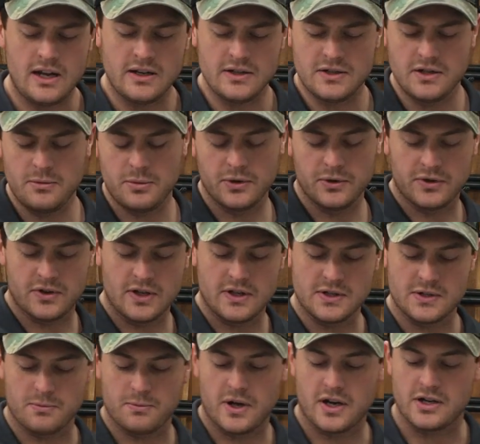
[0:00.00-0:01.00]
Typical
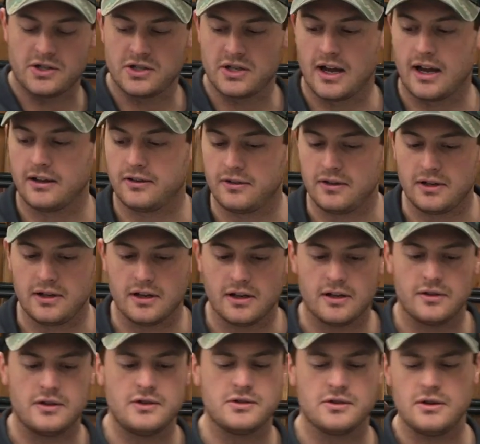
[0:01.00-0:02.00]
things about a chassis
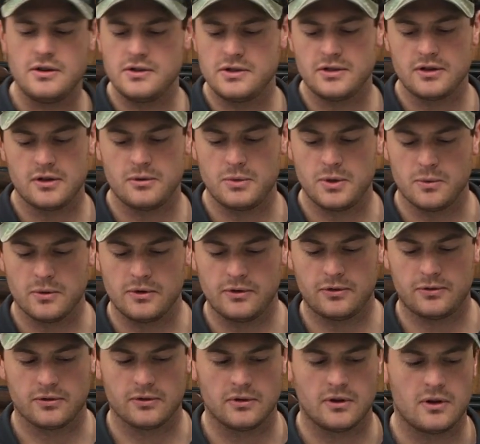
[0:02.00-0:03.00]
gun: these are usually going to be
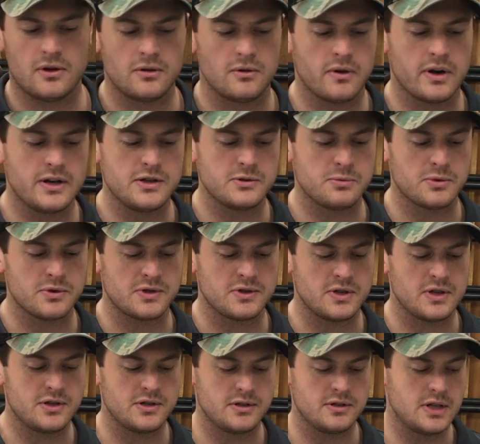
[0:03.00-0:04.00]
ones for long range
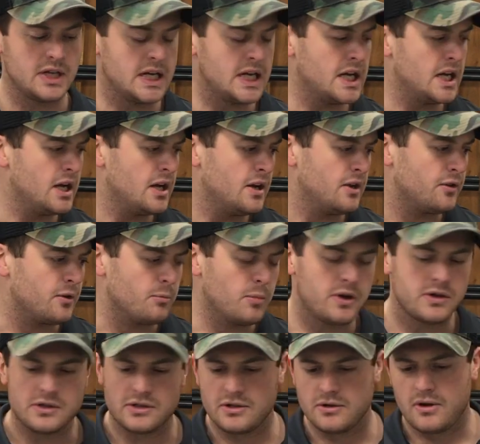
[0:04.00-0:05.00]
precision. They're
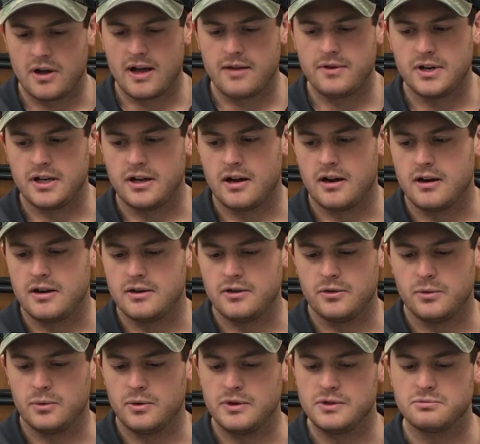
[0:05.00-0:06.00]
much too heavy to carry into
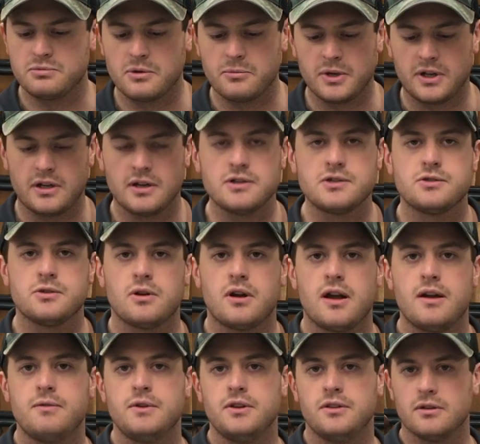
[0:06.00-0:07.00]
the woods, but because they're
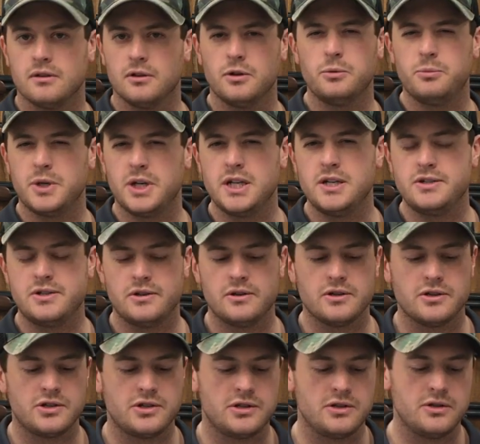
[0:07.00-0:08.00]
heavy, they're a little bit
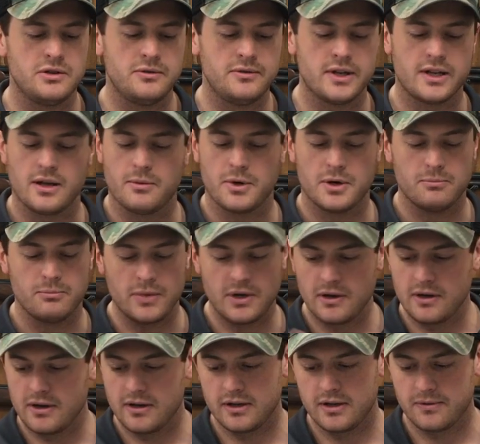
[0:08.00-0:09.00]
easier to shoot. They come in a
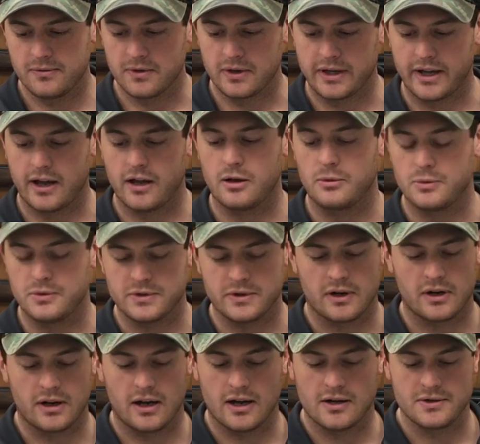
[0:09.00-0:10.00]
myriad of different calibers.
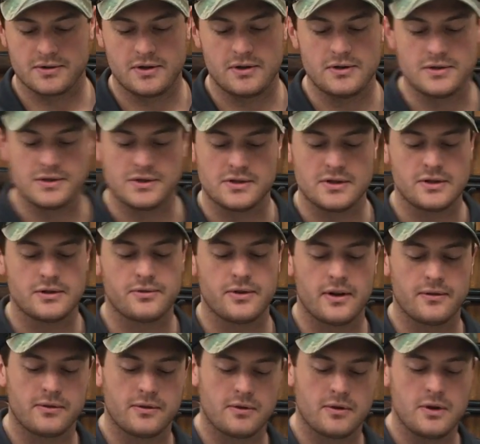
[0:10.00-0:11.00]
A lot of guys are using
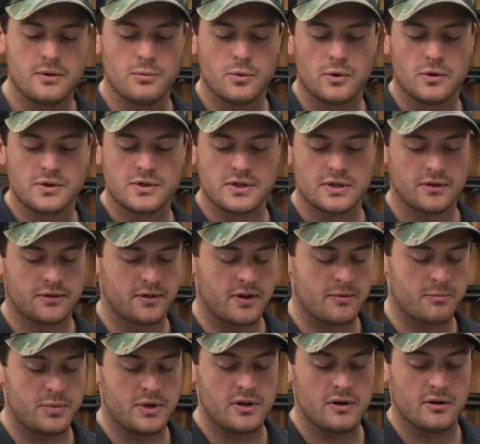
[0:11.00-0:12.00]
6.5 Creedmoor,
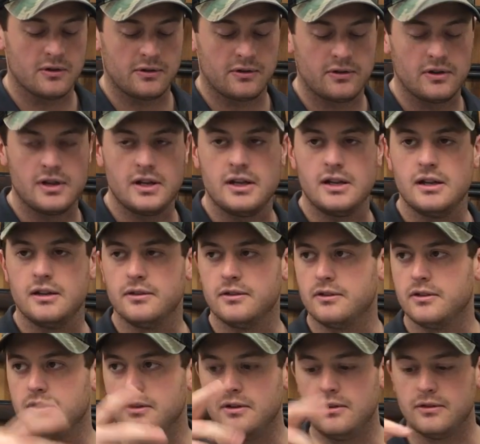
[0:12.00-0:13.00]
6.5 PRC, and
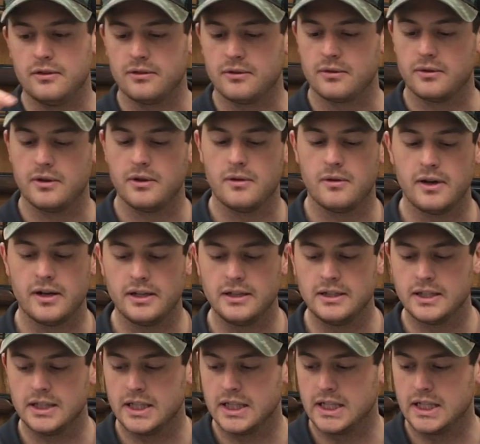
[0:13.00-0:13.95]
still using 308.